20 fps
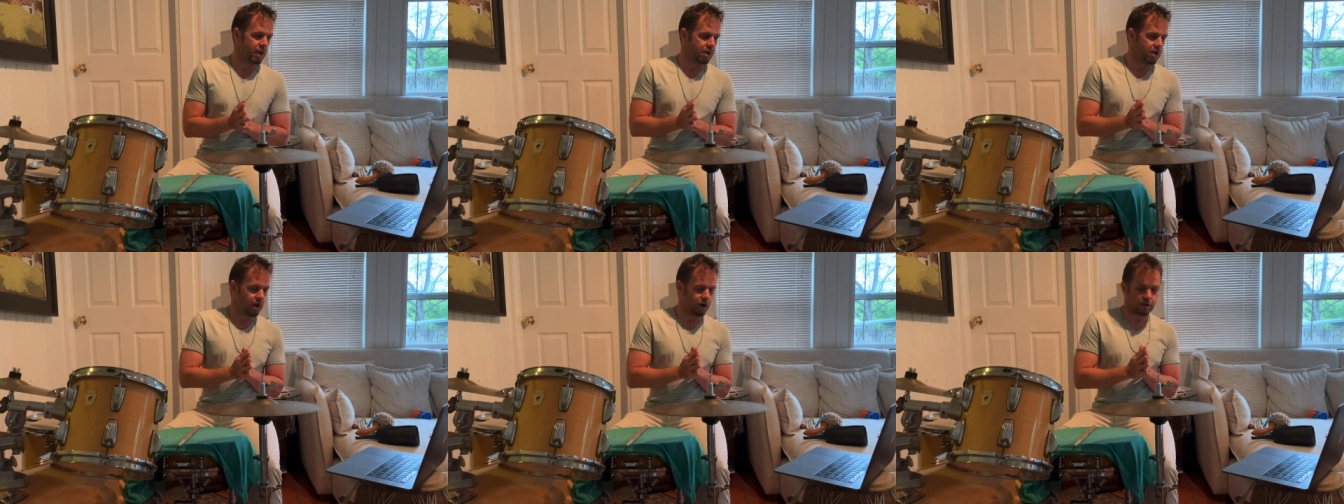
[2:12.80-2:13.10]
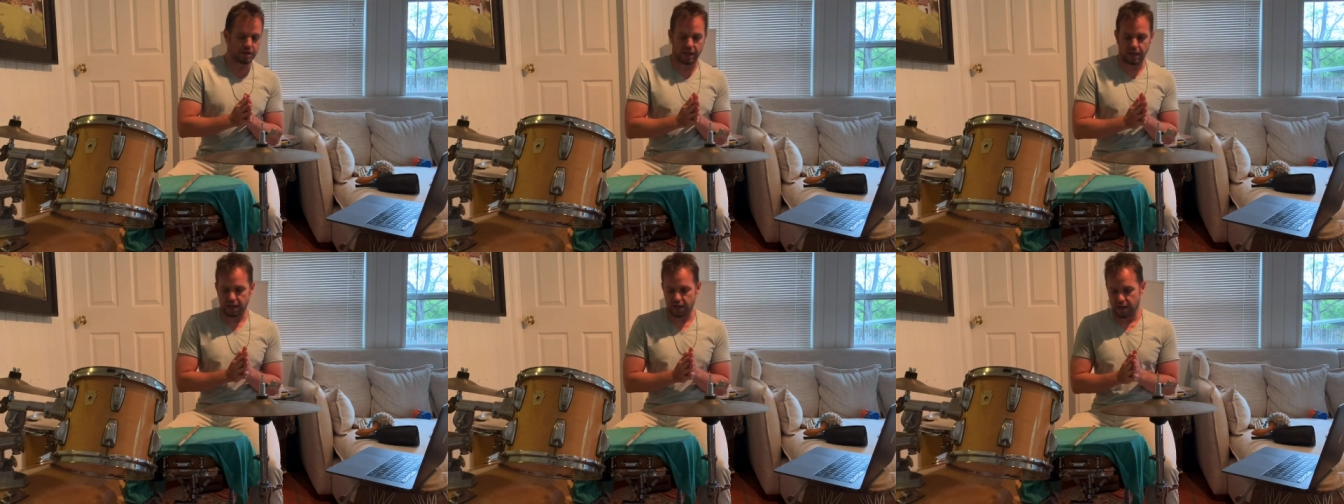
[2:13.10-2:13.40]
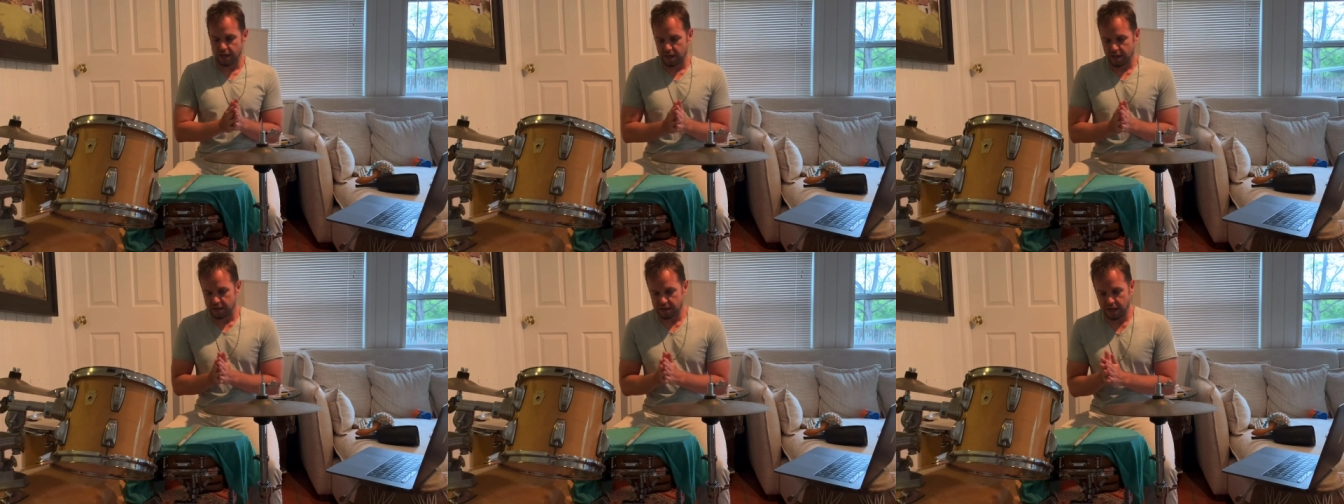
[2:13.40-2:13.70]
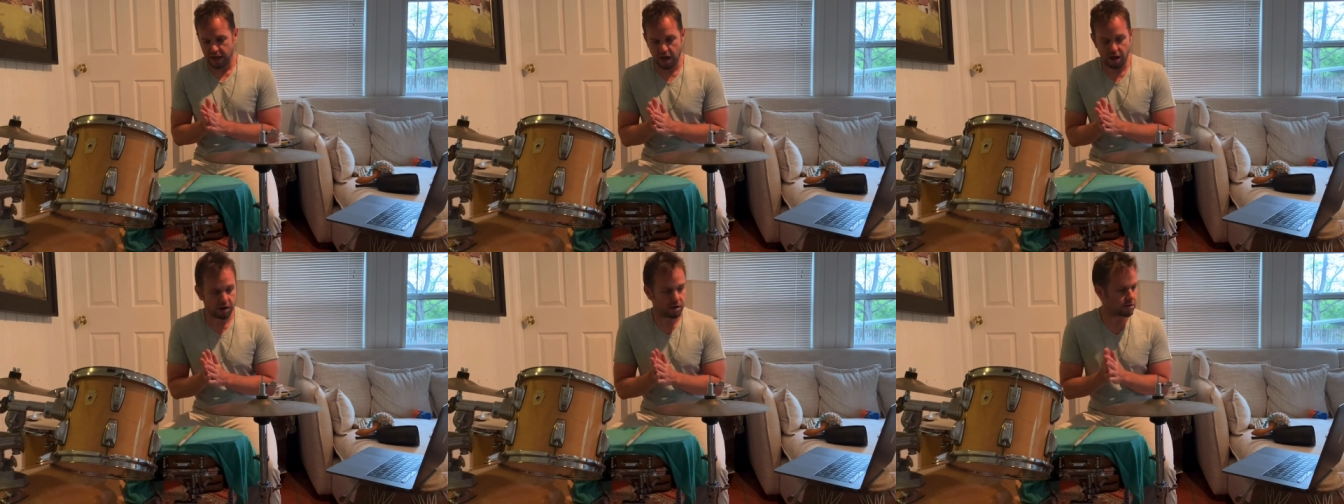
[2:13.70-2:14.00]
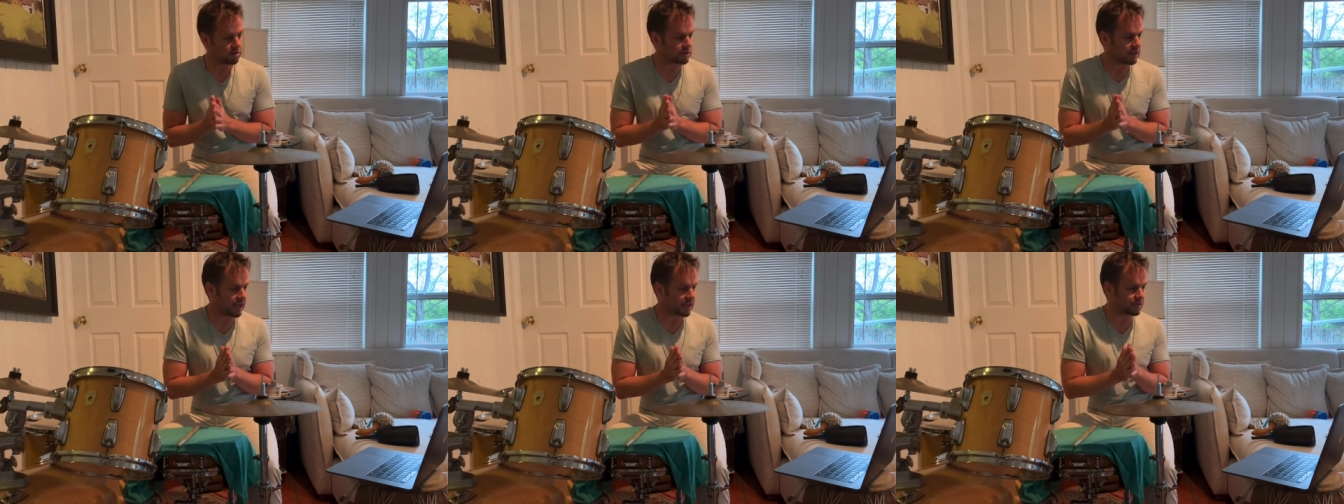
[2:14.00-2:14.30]
Okay,
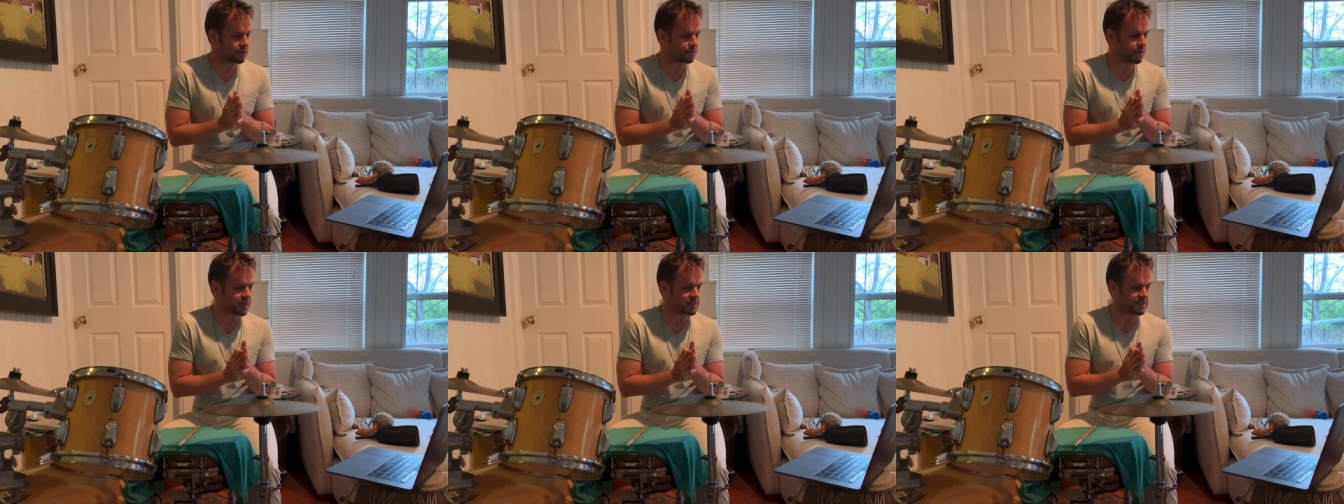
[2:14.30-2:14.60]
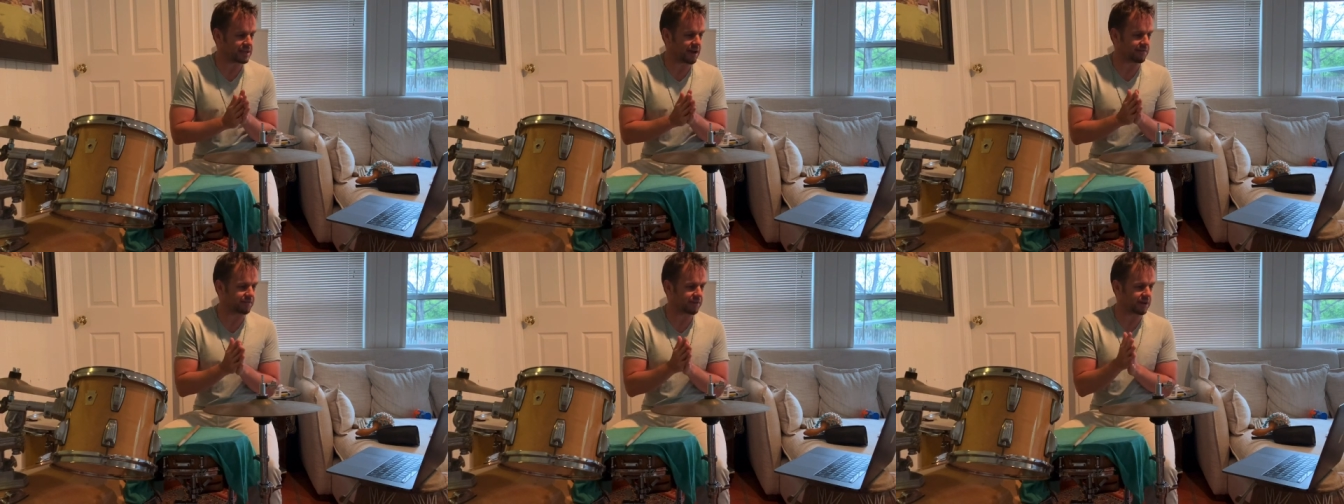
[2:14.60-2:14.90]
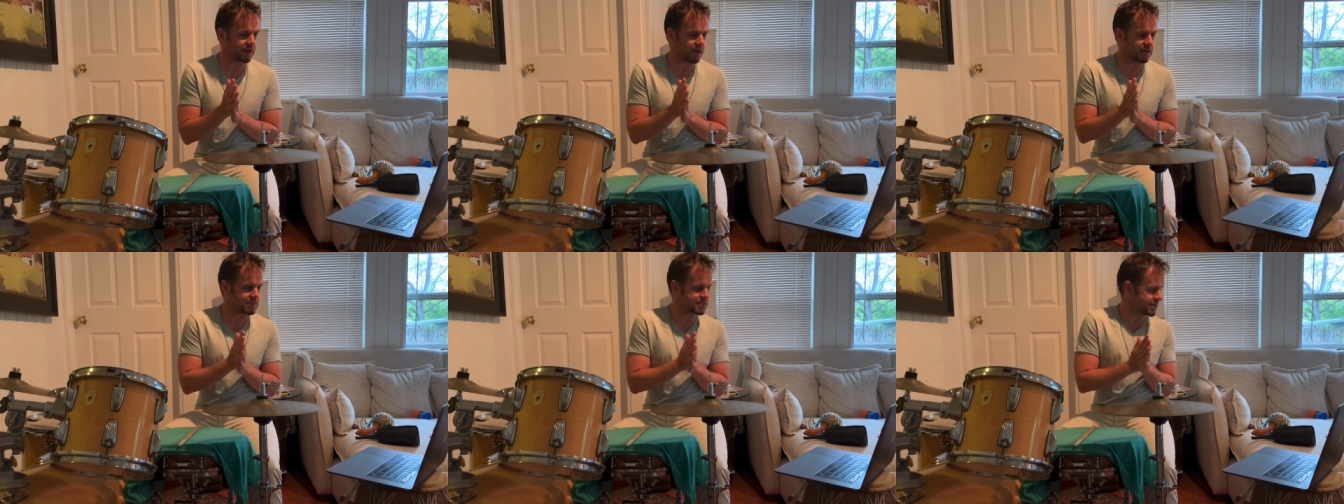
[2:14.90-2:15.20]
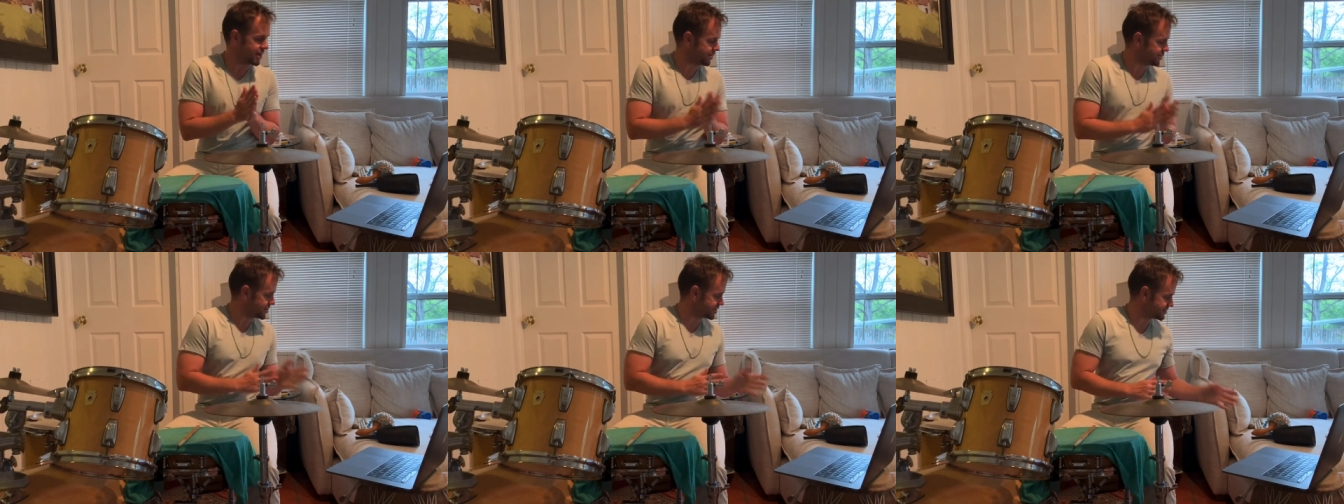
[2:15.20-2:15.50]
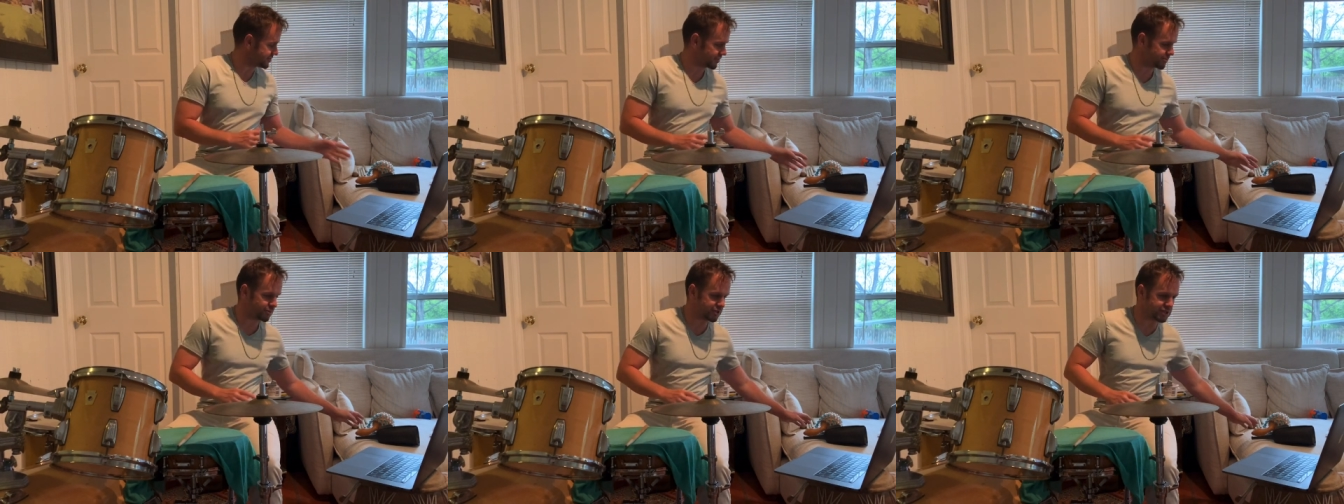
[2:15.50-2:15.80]
now like the West African ensembles
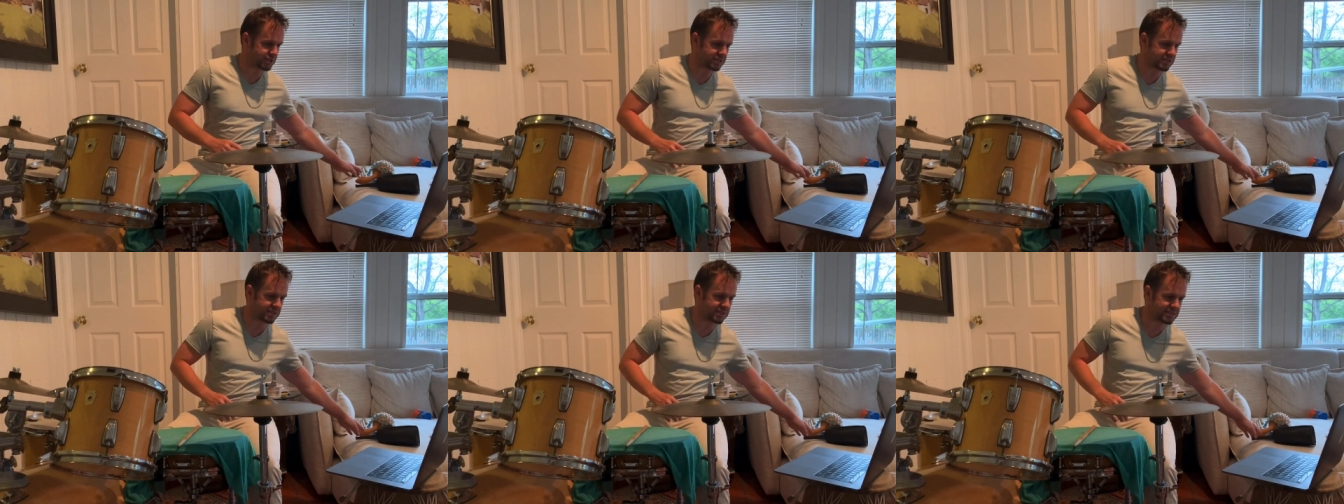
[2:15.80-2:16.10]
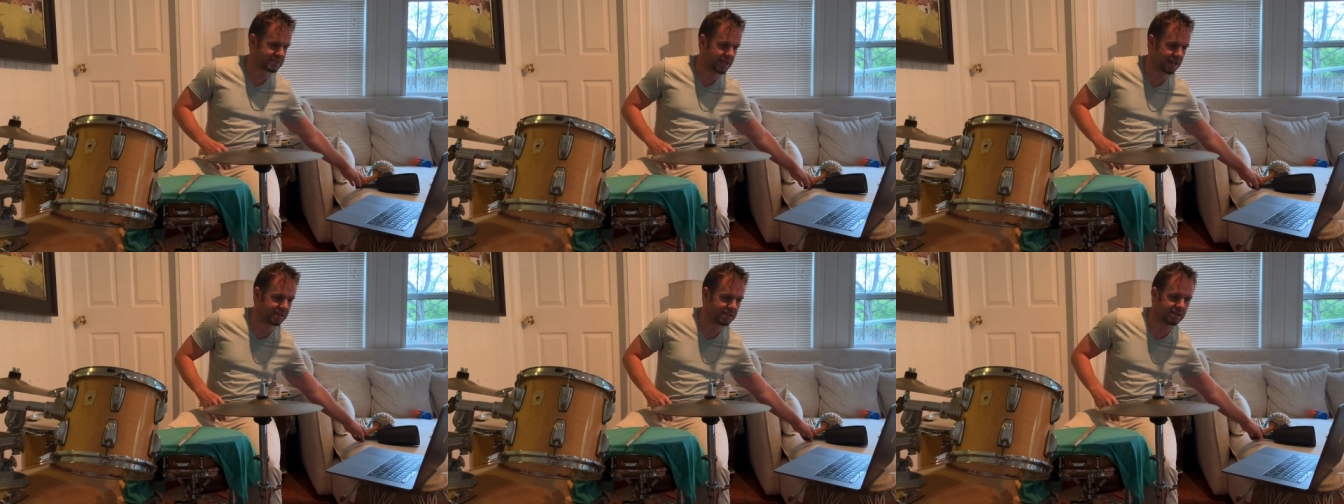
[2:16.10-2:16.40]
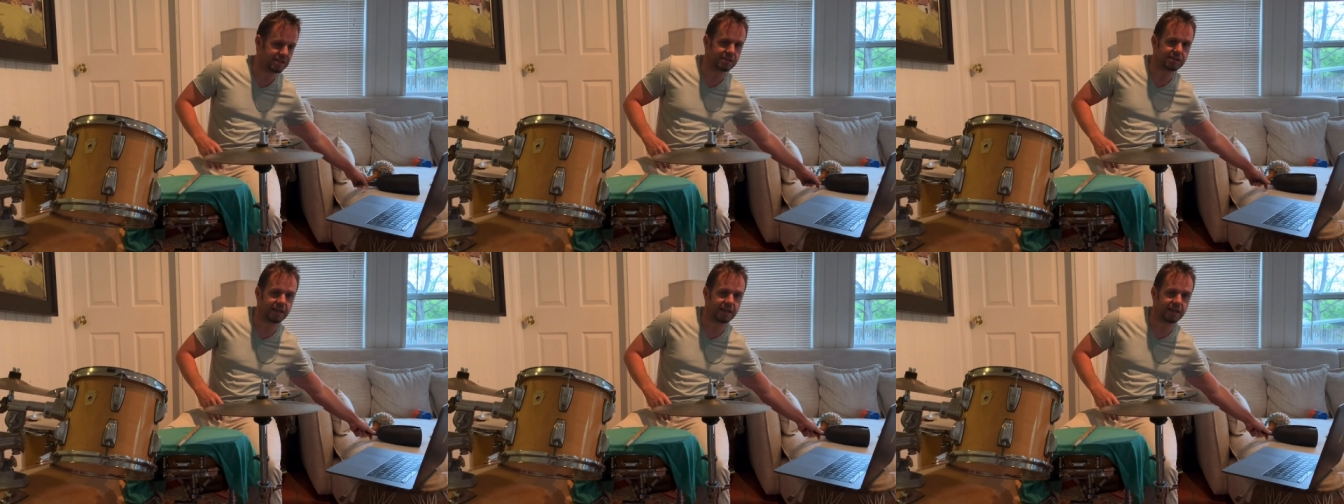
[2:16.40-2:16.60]
from which it descended,